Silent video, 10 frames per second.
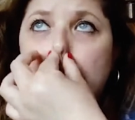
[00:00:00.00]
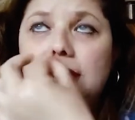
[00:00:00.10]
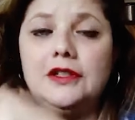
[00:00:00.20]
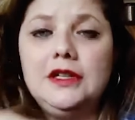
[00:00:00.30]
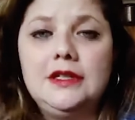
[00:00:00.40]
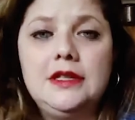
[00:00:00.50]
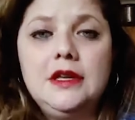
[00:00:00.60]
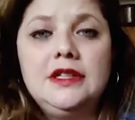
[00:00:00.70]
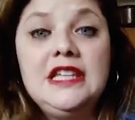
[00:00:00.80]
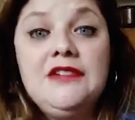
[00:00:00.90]
which is
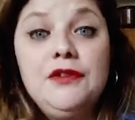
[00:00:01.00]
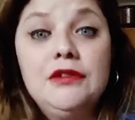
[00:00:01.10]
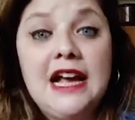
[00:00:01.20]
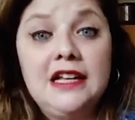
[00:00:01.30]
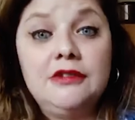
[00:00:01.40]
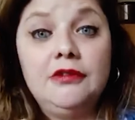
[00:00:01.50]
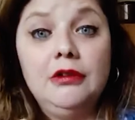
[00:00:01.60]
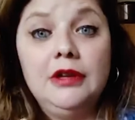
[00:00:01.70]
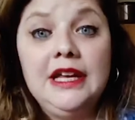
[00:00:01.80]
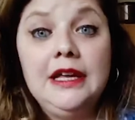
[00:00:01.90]
the seafood
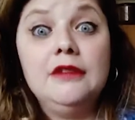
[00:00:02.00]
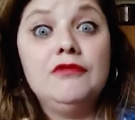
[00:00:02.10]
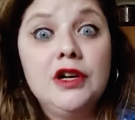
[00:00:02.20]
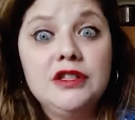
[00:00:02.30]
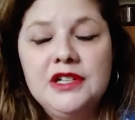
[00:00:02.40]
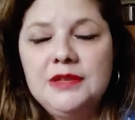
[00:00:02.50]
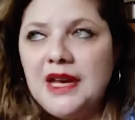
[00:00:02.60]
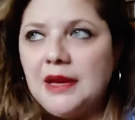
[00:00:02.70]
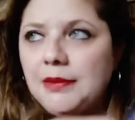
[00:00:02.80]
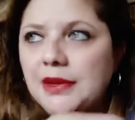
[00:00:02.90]
casserole in Rosemary's
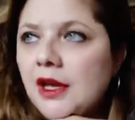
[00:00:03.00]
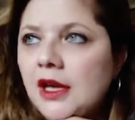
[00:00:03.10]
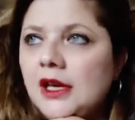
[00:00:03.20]
Baby.